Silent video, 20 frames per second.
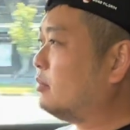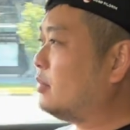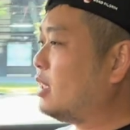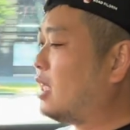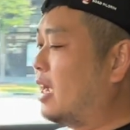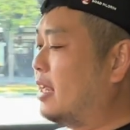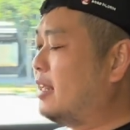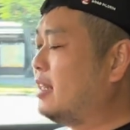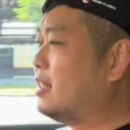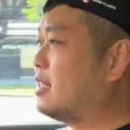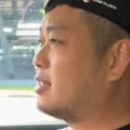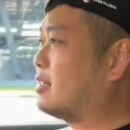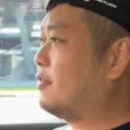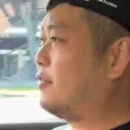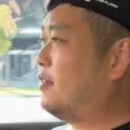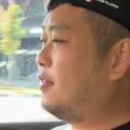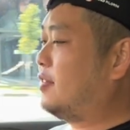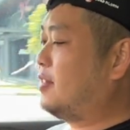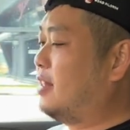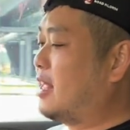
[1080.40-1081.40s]
I think
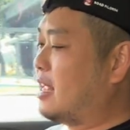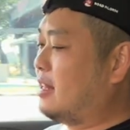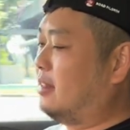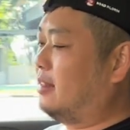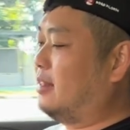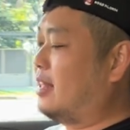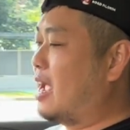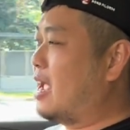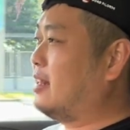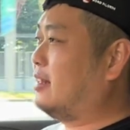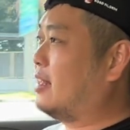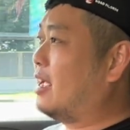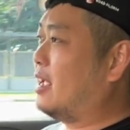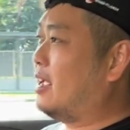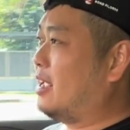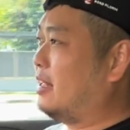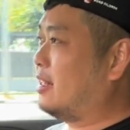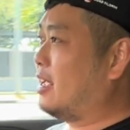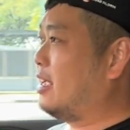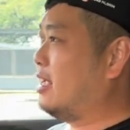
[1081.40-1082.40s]

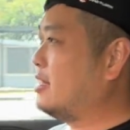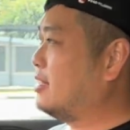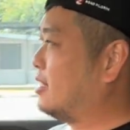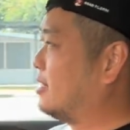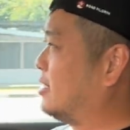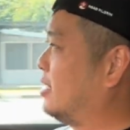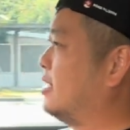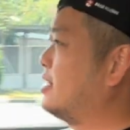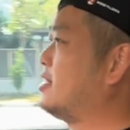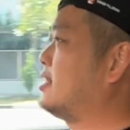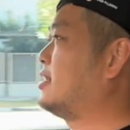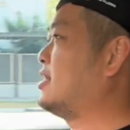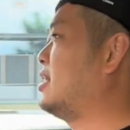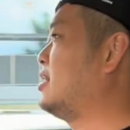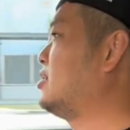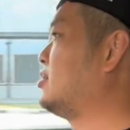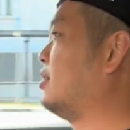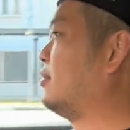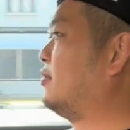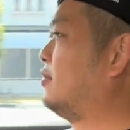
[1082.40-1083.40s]
there is a certain
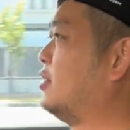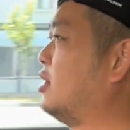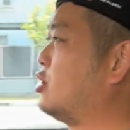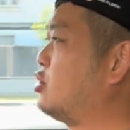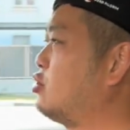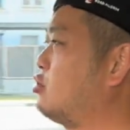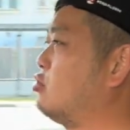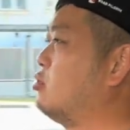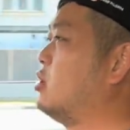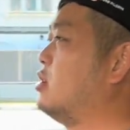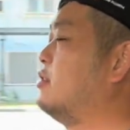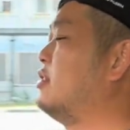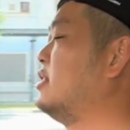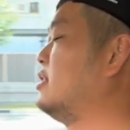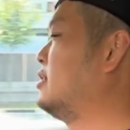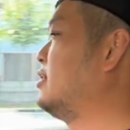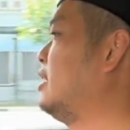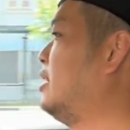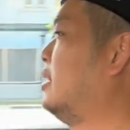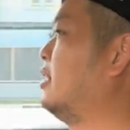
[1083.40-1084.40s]
sense of
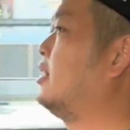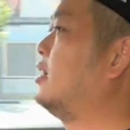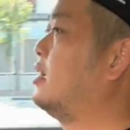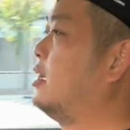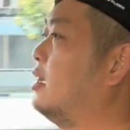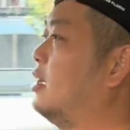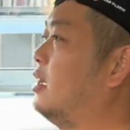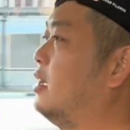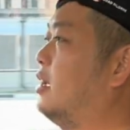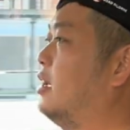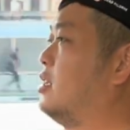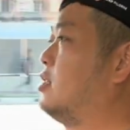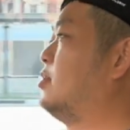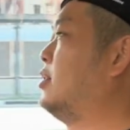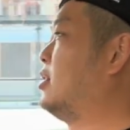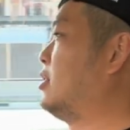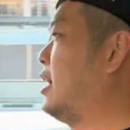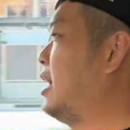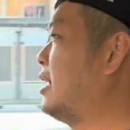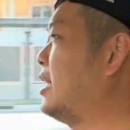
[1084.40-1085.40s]
assurance there as
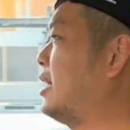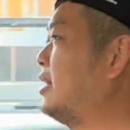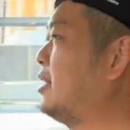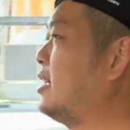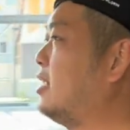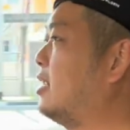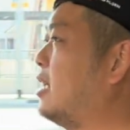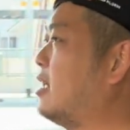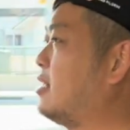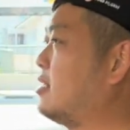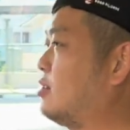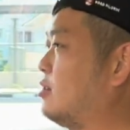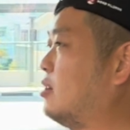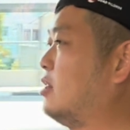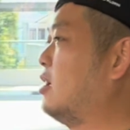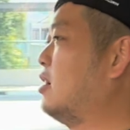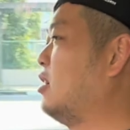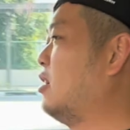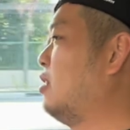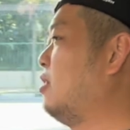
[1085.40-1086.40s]
well. And I think that is
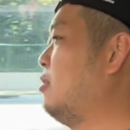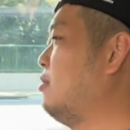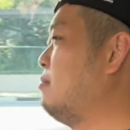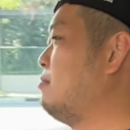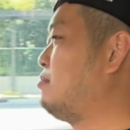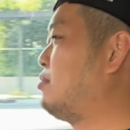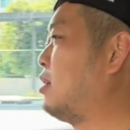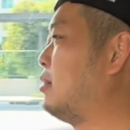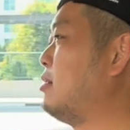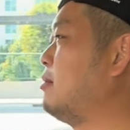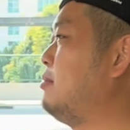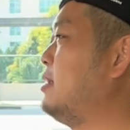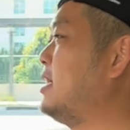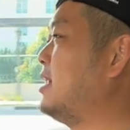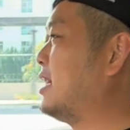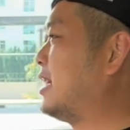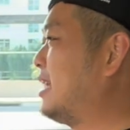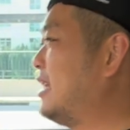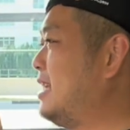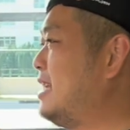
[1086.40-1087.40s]
probably
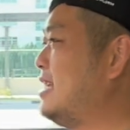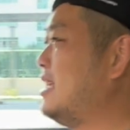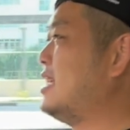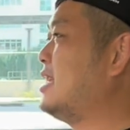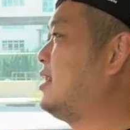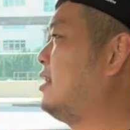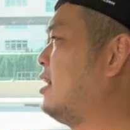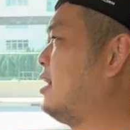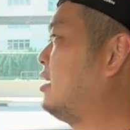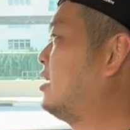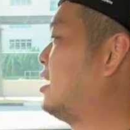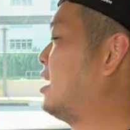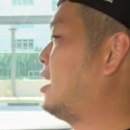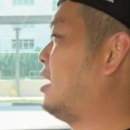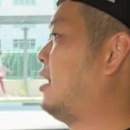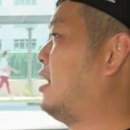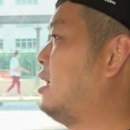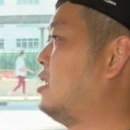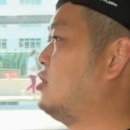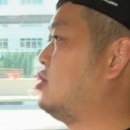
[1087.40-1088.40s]
the key thing that I
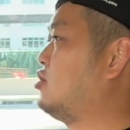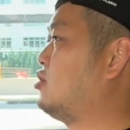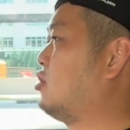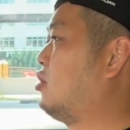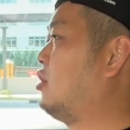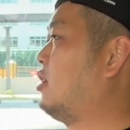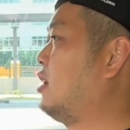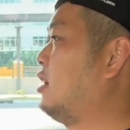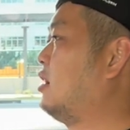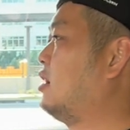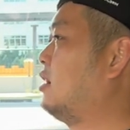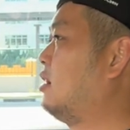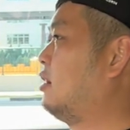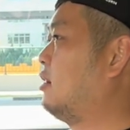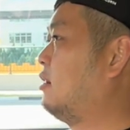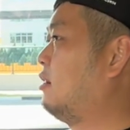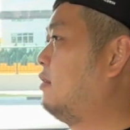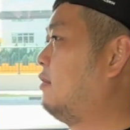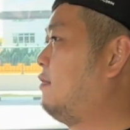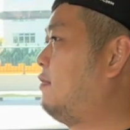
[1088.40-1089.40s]
enjoy
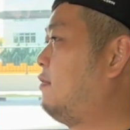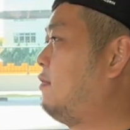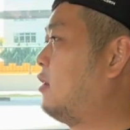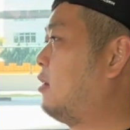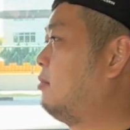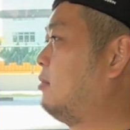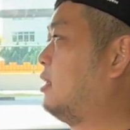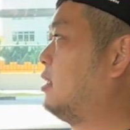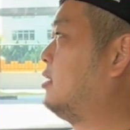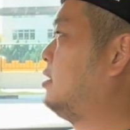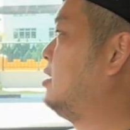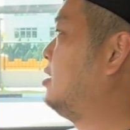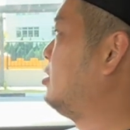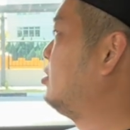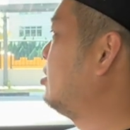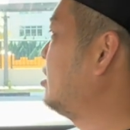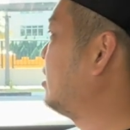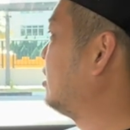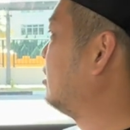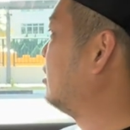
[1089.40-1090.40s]
from the
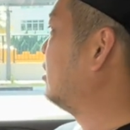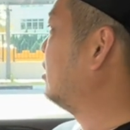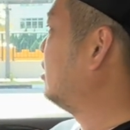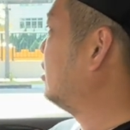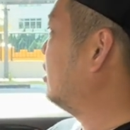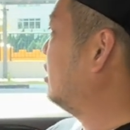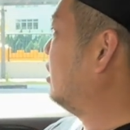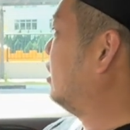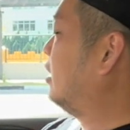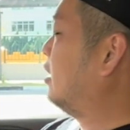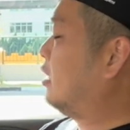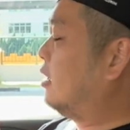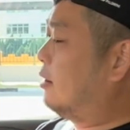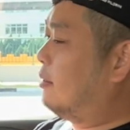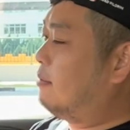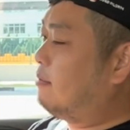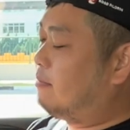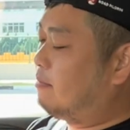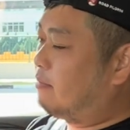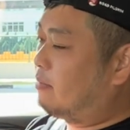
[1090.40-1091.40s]
Tiguan.
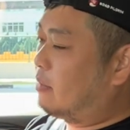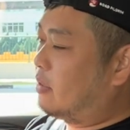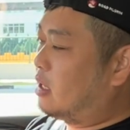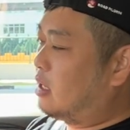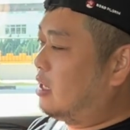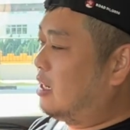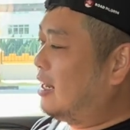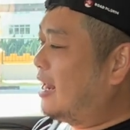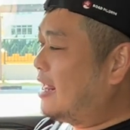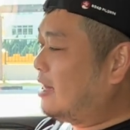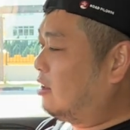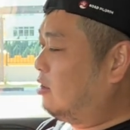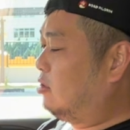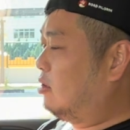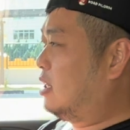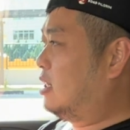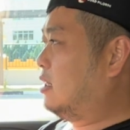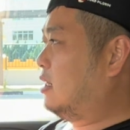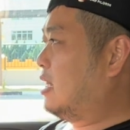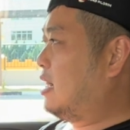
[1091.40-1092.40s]
Glad to
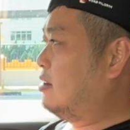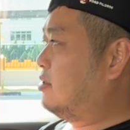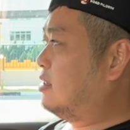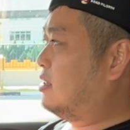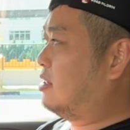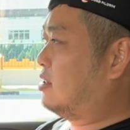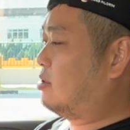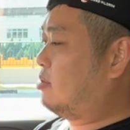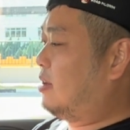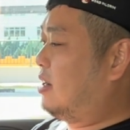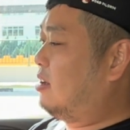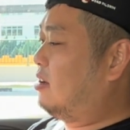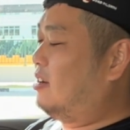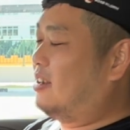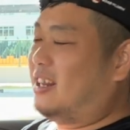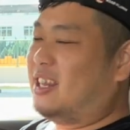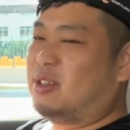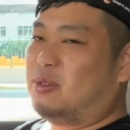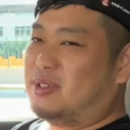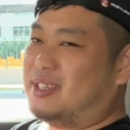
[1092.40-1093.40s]
announce as well, or
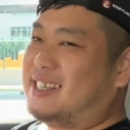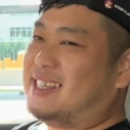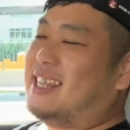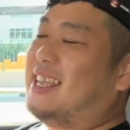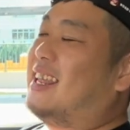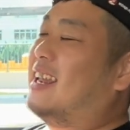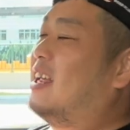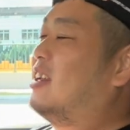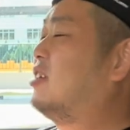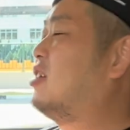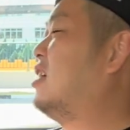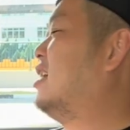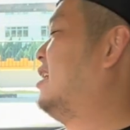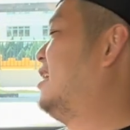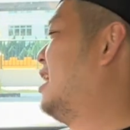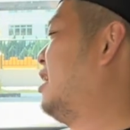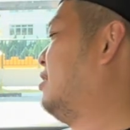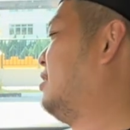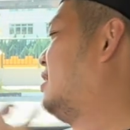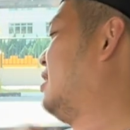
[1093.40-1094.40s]
glad to say, not
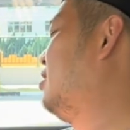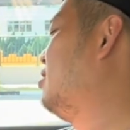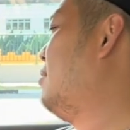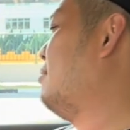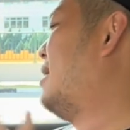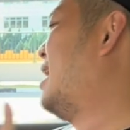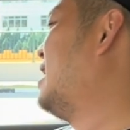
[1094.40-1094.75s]
announce, it's not my